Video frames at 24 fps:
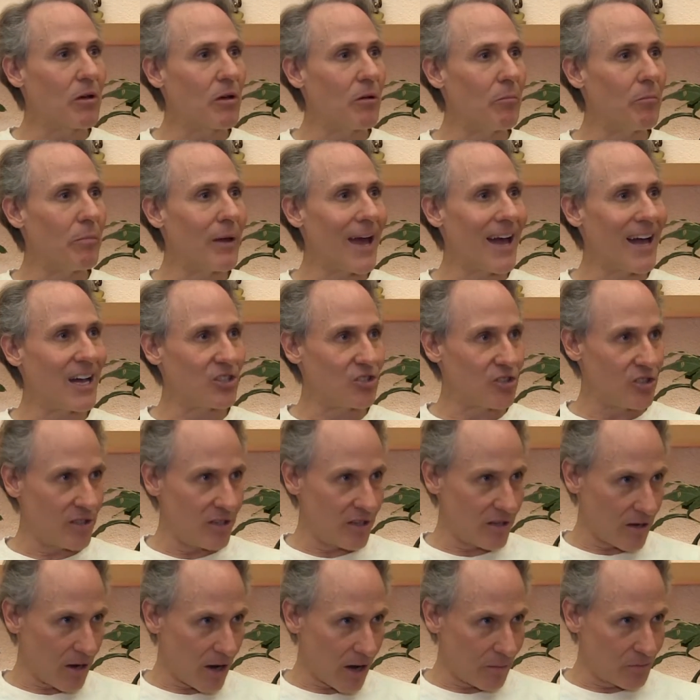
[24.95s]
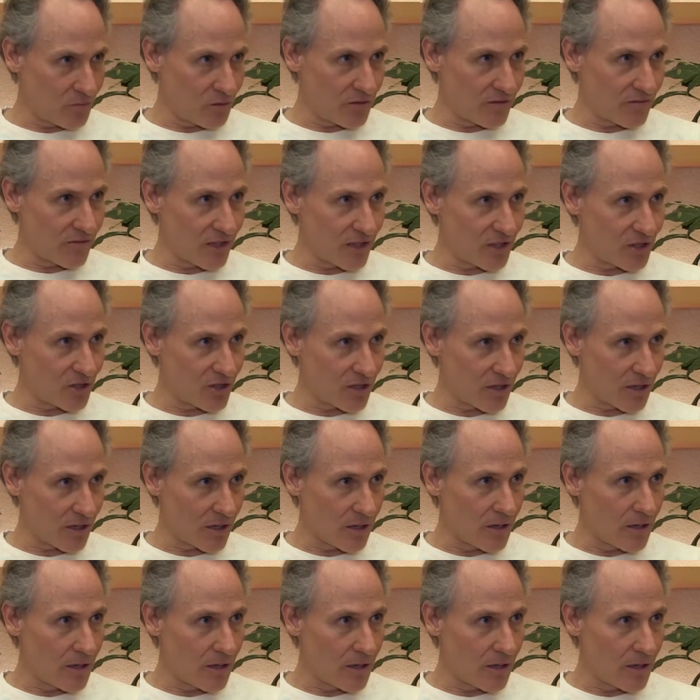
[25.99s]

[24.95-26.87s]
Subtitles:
compassionate observation,